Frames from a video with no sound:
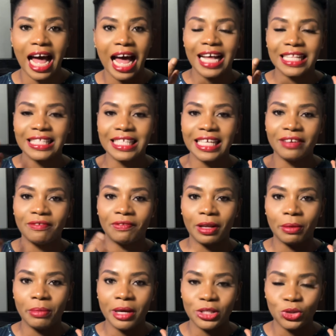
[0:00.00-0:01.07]

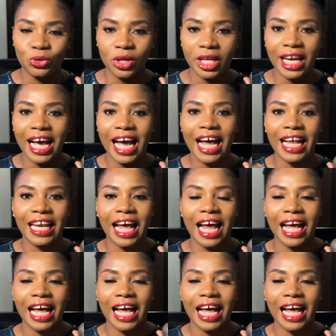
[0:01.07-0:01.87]
anti-inflammatory and